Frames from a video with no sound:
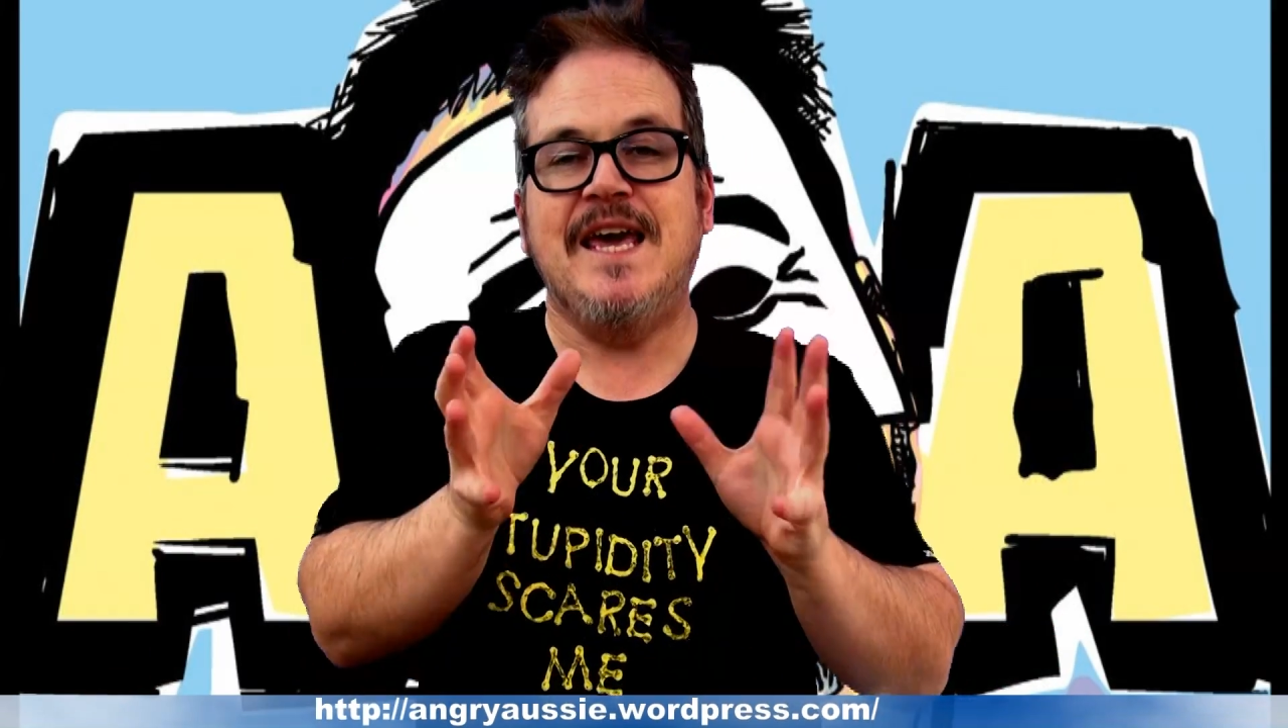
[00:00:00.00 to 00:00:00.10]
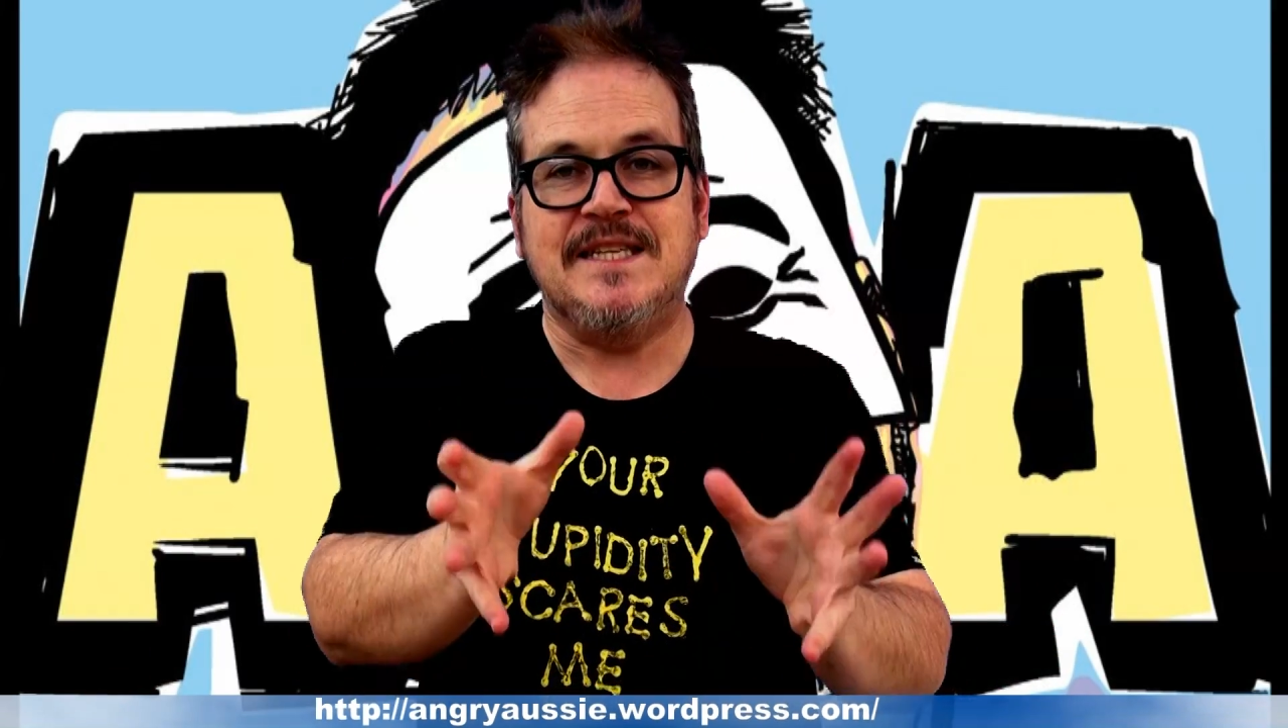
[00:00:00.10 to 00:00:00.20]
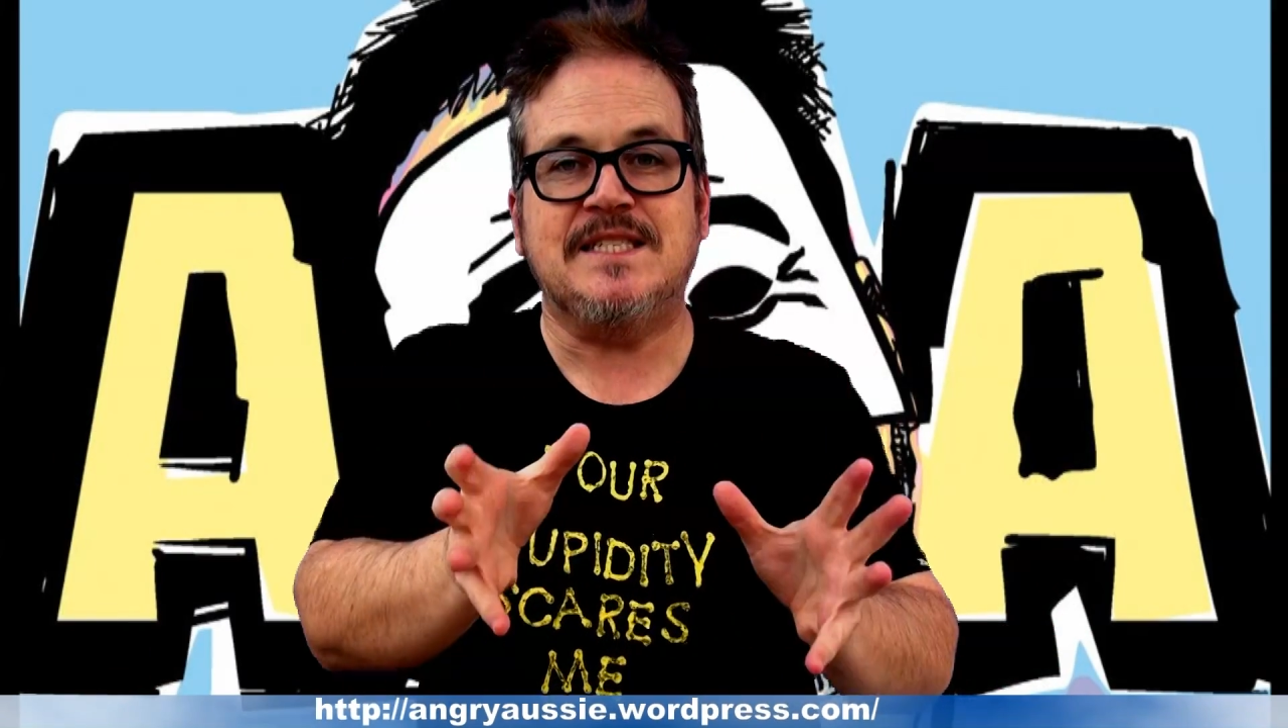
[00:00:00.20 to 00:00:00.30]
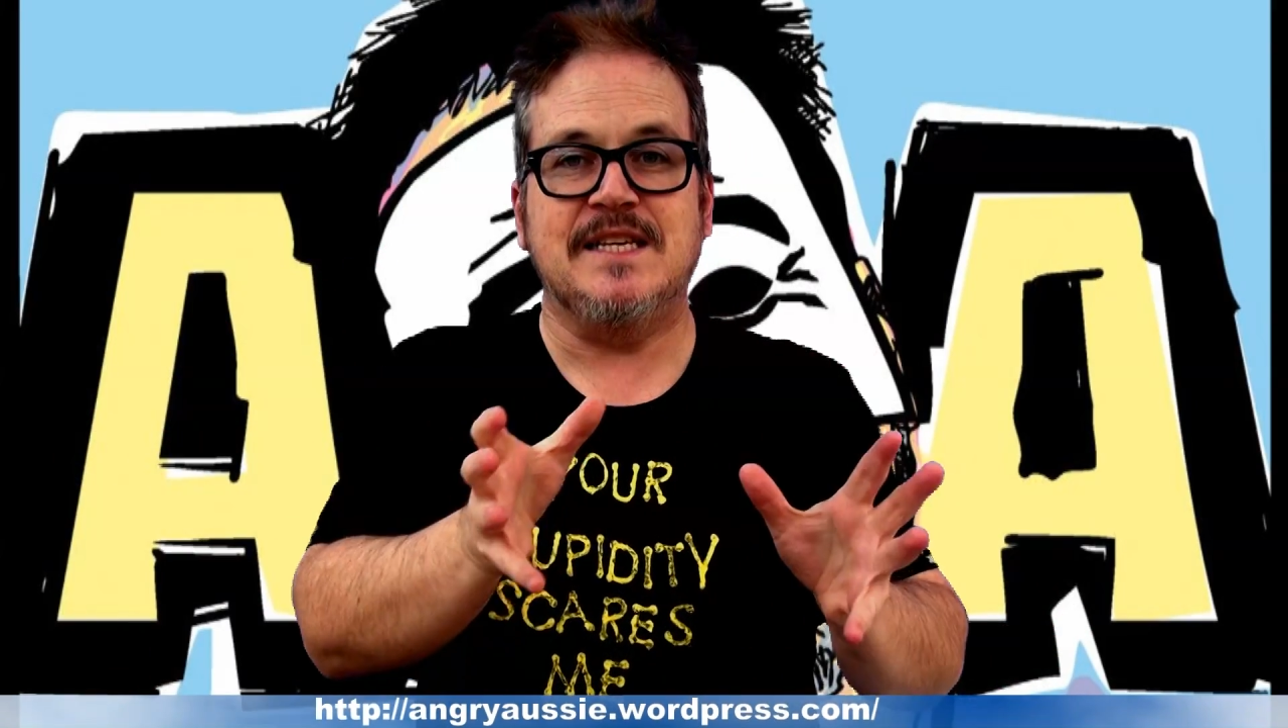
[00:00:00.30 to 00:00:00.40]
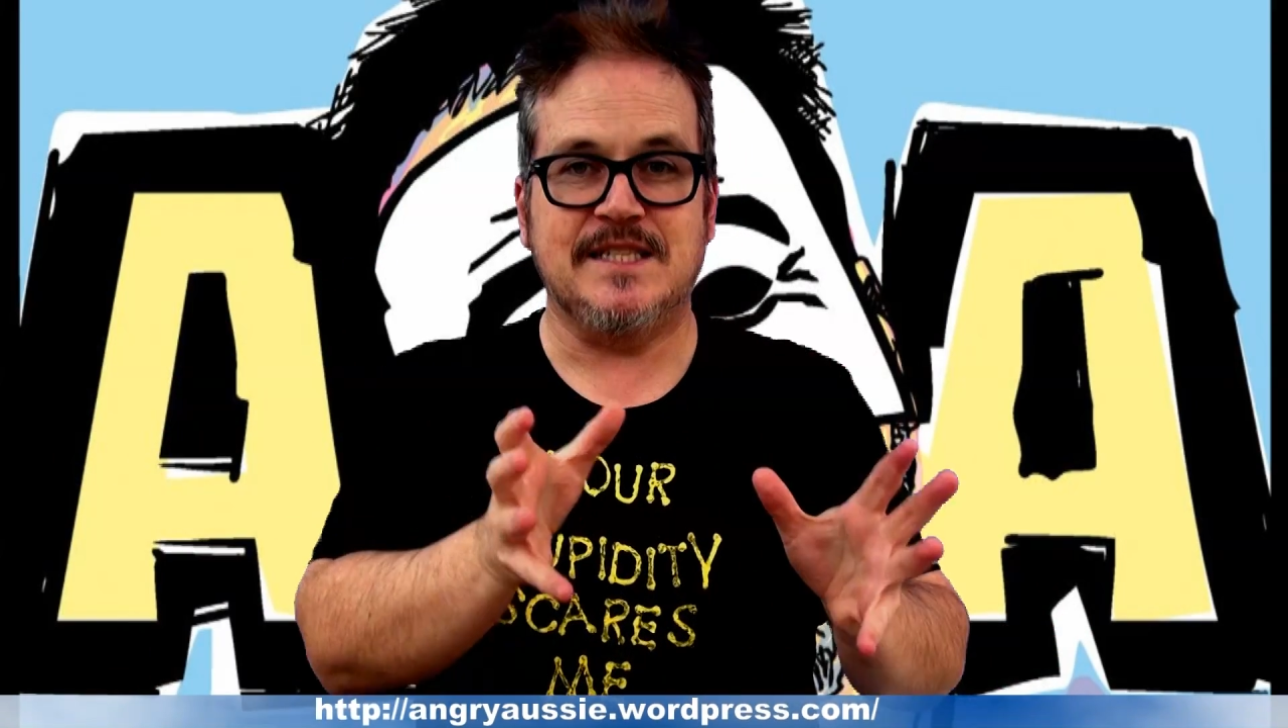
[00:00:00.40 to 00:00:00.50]

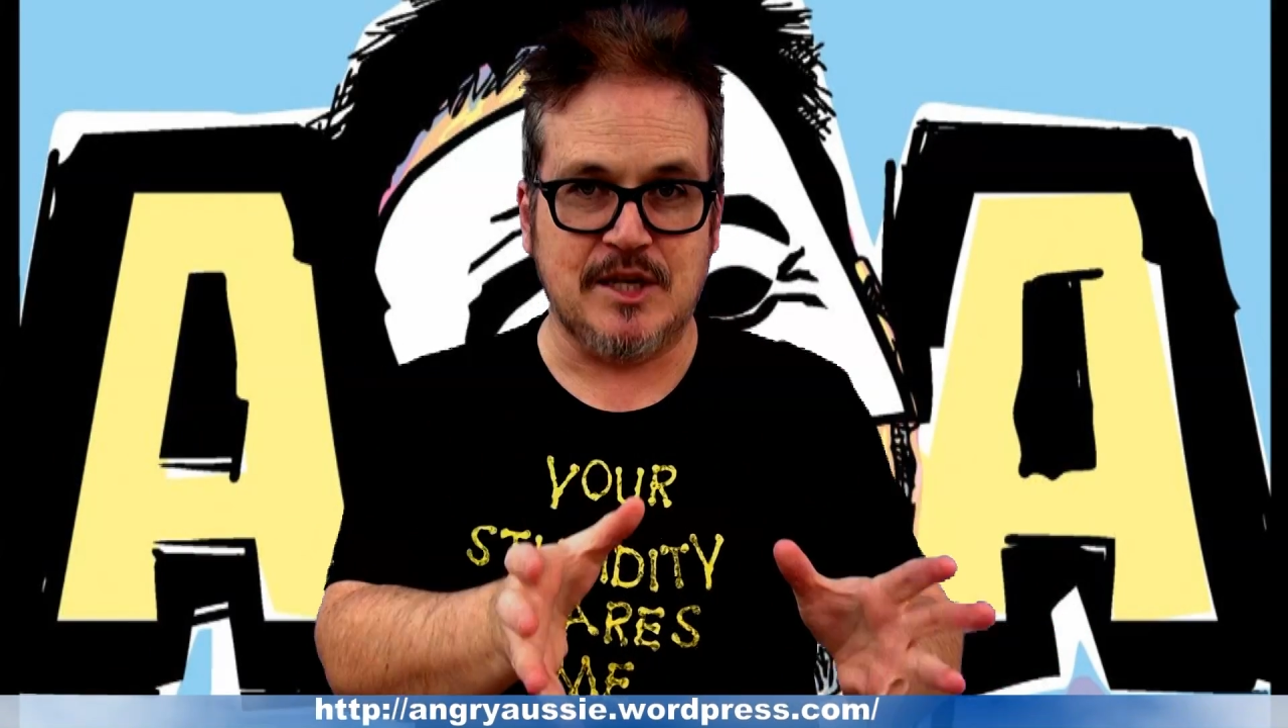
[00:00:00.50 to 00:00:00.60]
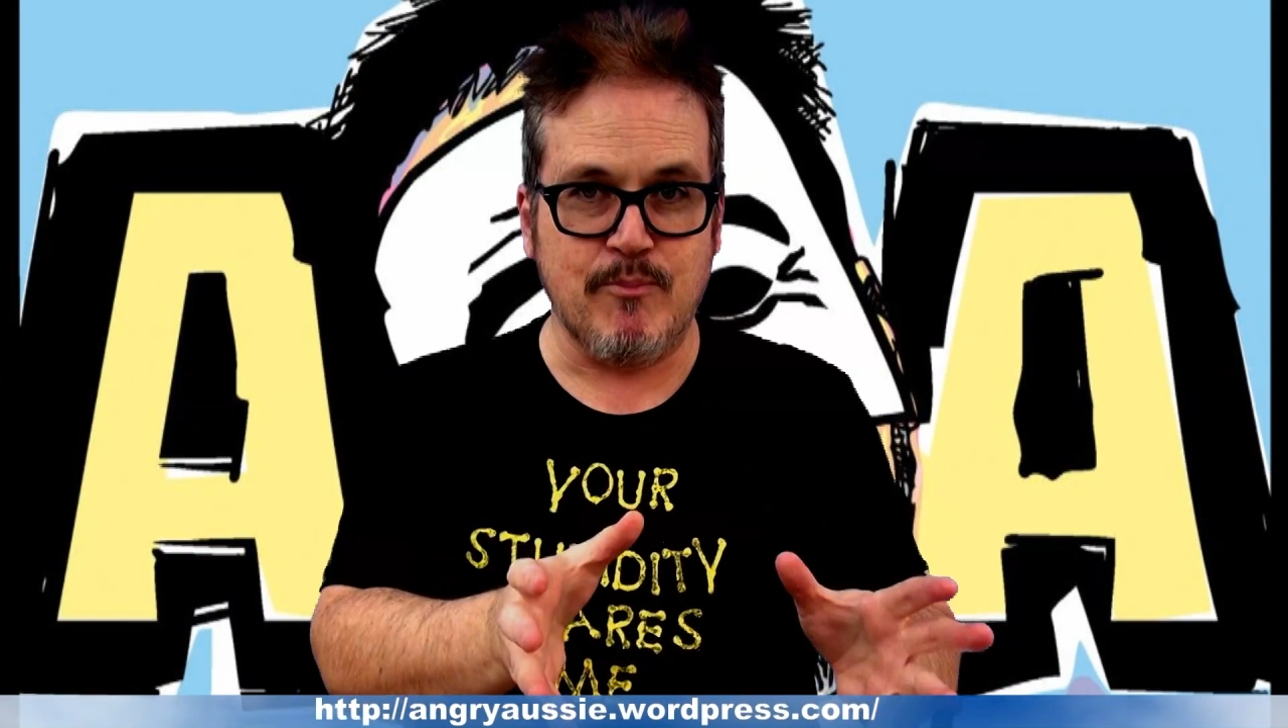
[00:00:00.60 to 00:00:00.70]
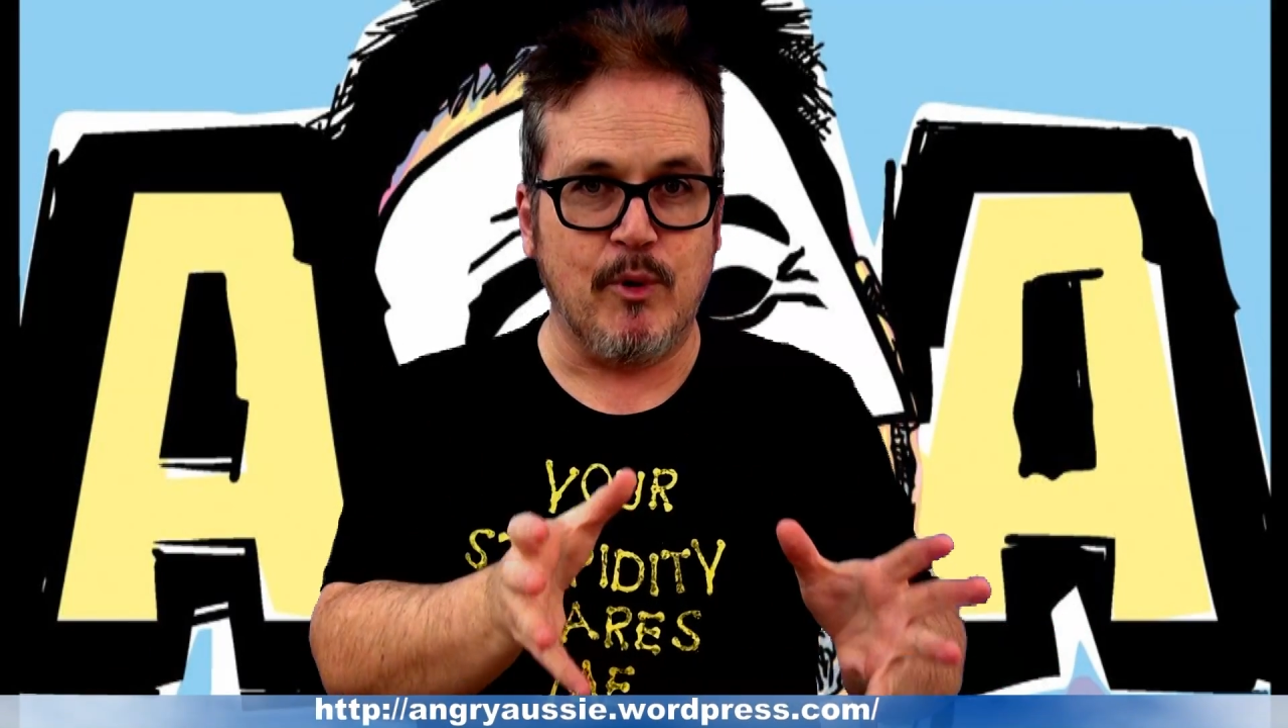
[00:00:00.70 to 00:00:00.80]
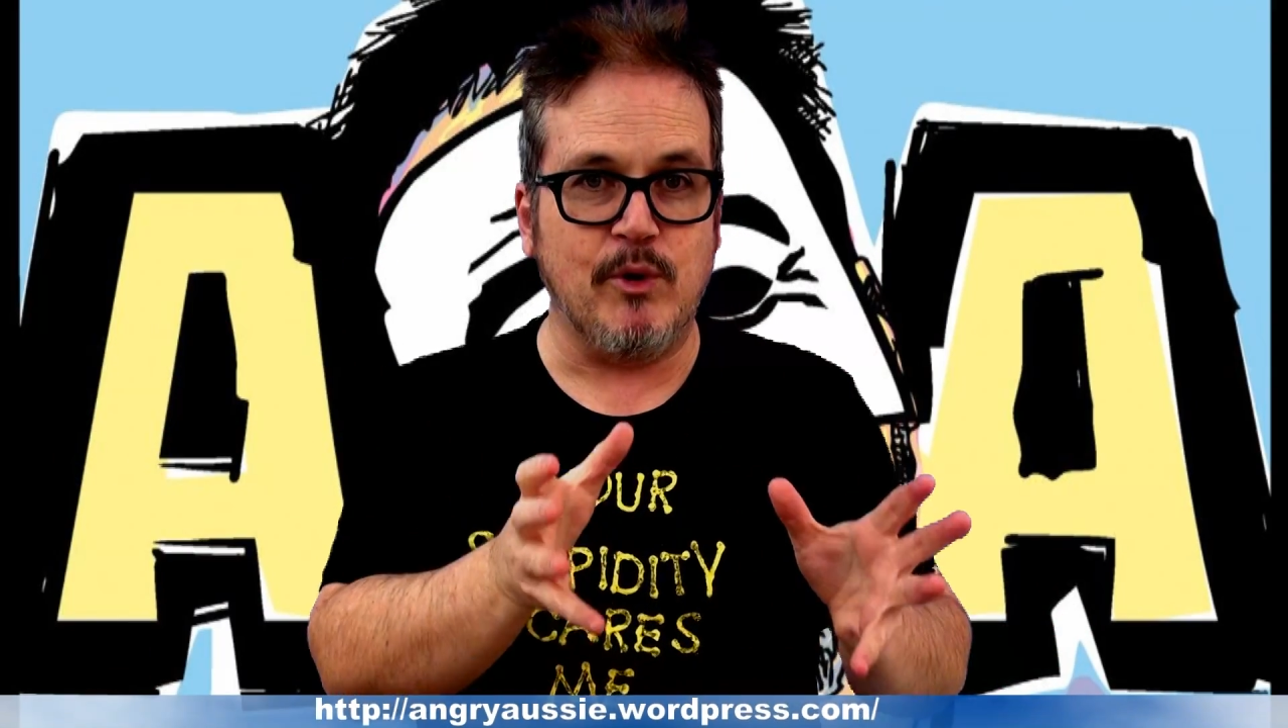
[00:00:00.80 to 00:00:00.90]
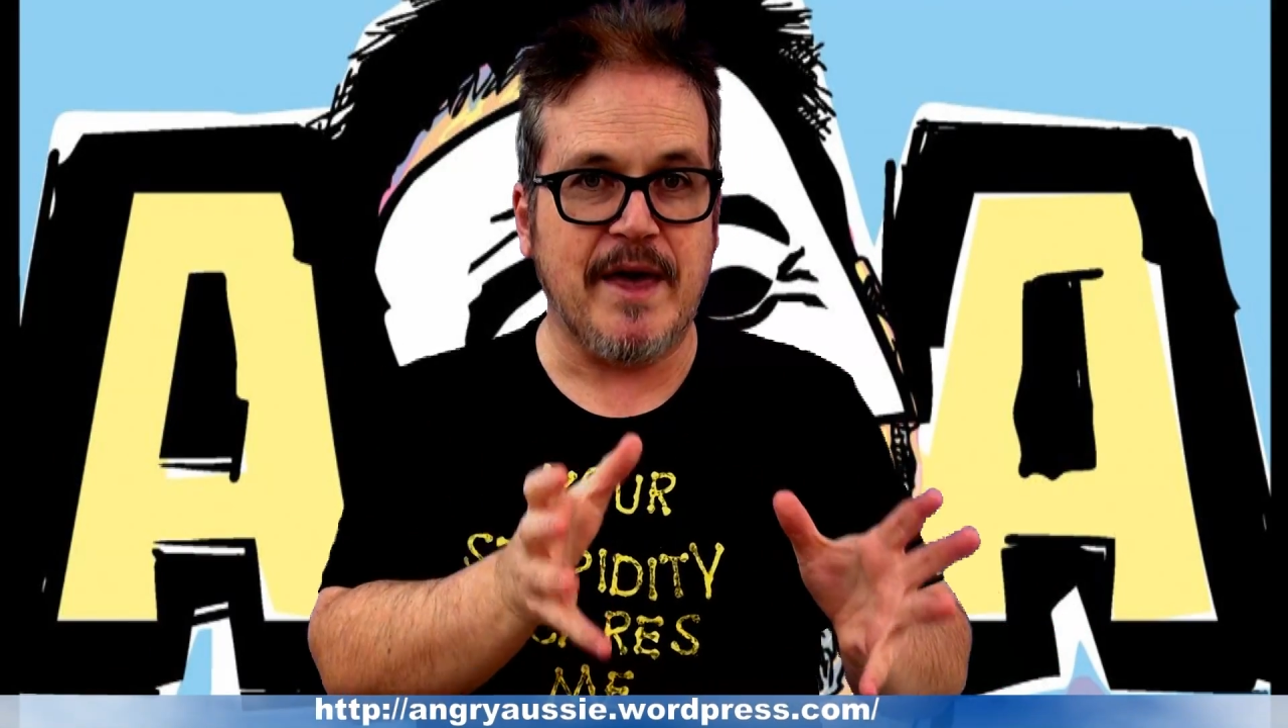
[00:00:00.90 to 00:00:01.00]
It's
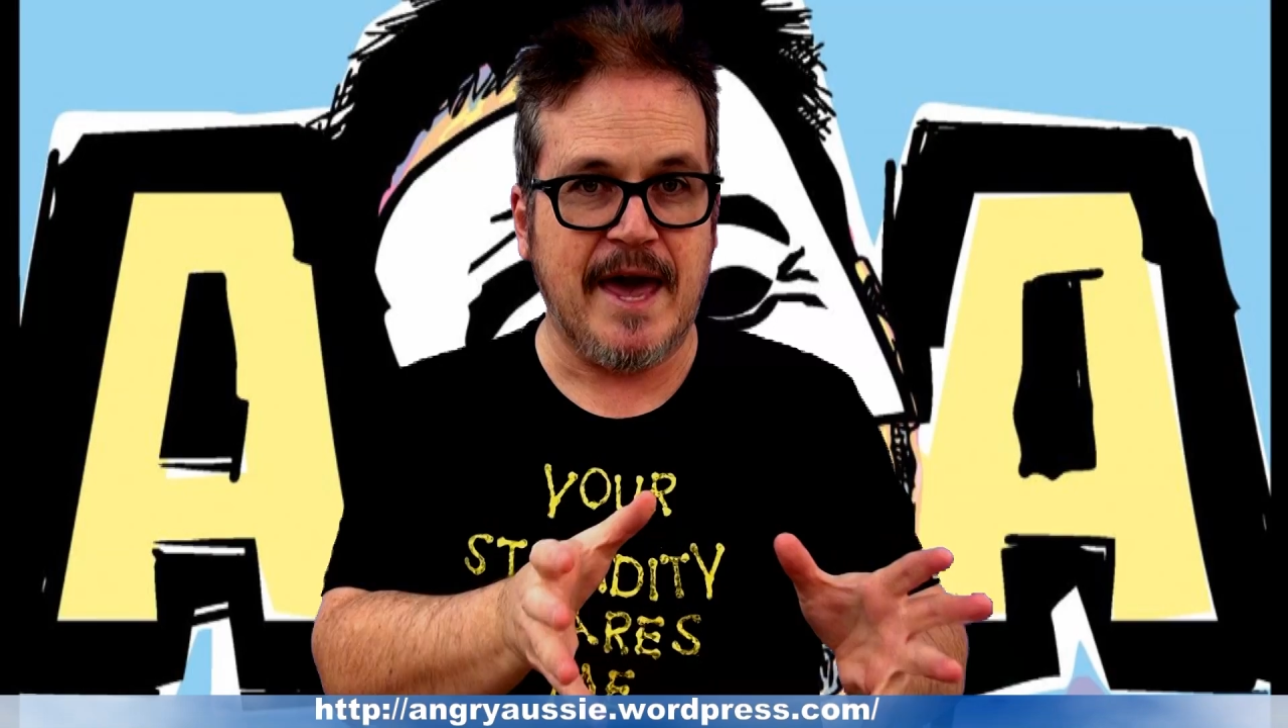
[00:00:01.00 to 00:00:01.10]
simple